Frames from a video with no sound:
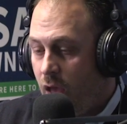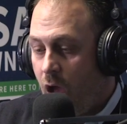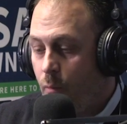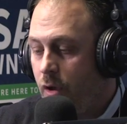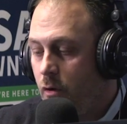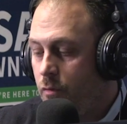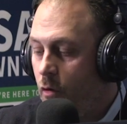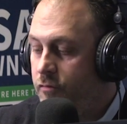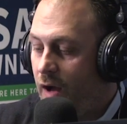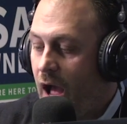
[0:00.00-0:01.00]
And we all
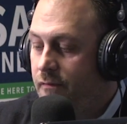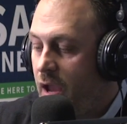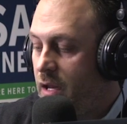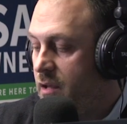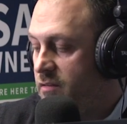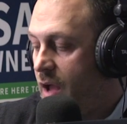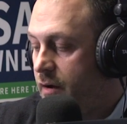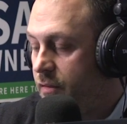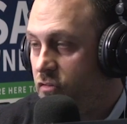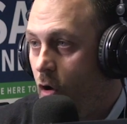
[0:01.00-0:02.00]
know 580 is
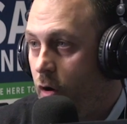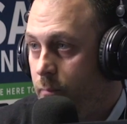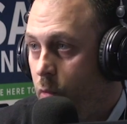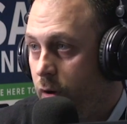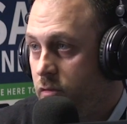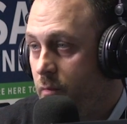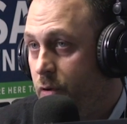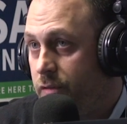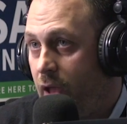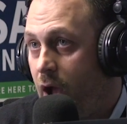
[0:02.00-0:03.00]
kind of the starting point to
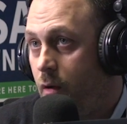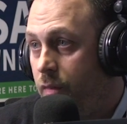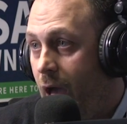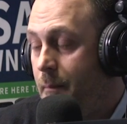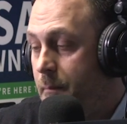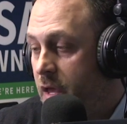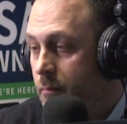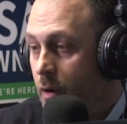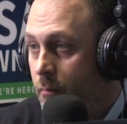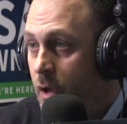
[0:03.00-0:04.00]
put down that
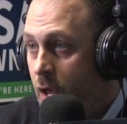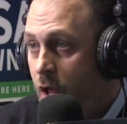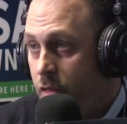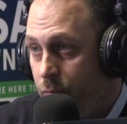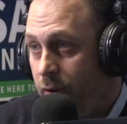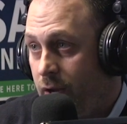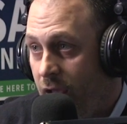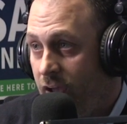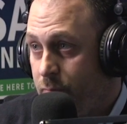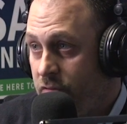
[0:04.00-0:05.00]
minimum
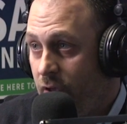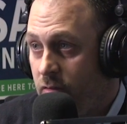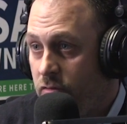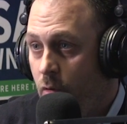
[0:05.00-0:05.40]
3.5%.